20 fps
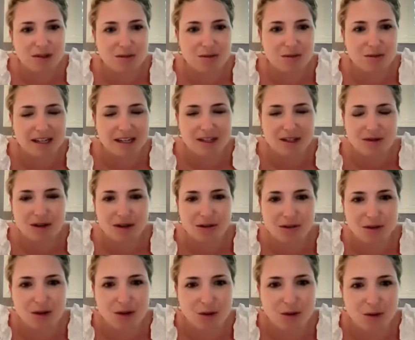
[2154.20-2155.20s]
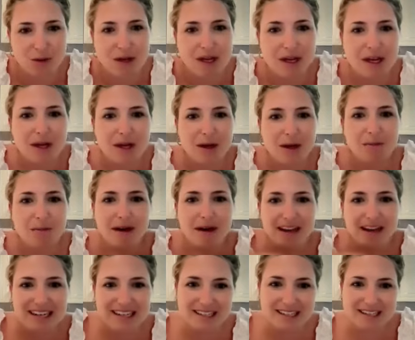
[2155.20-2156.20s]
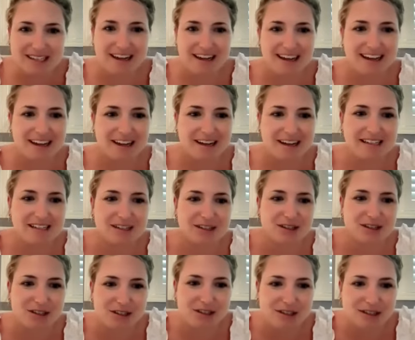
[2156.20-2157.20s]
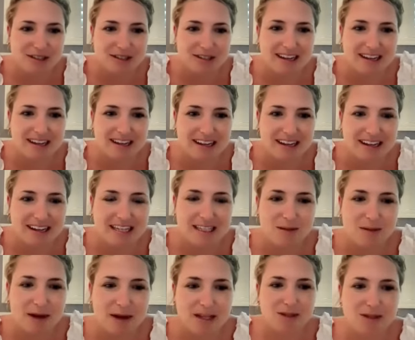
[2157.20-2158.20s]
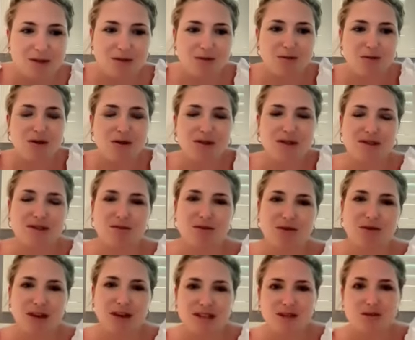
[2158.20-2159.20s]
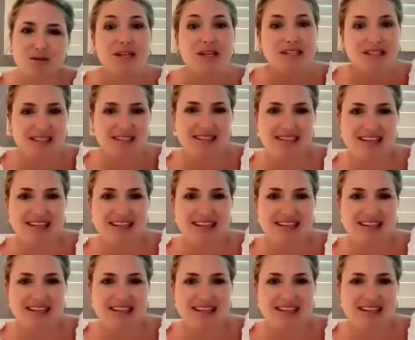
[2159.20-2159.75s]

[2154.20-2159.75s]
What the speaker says: Dr. Panter, if you might just expand on what Professor Winter